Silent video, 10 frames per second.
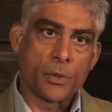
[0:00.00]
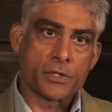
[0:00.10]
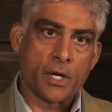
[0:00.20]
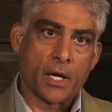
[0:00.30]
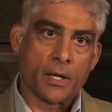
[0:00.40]

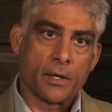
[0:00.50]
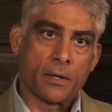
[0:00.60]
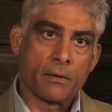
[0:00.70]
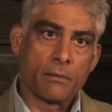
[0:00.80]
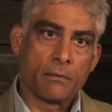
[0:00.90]
which
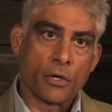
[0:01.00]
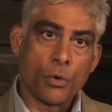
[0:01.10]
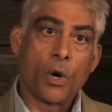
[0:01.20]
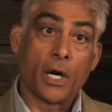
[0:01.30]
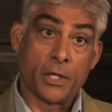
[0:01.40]

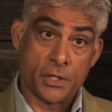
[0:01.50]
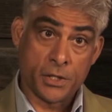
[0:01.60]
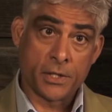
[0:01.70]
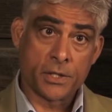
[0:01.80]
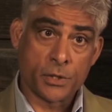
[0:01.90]
requires
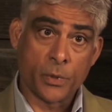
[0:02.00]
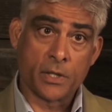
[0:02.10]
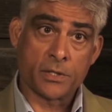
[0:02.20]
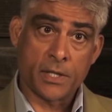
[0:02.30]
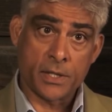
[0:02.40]
judges
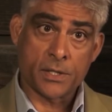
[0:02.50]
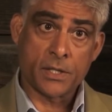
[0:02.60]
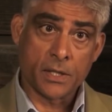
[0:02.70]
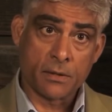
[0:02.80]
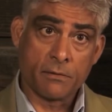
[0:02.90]
when
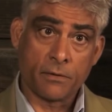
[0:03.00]
sentencing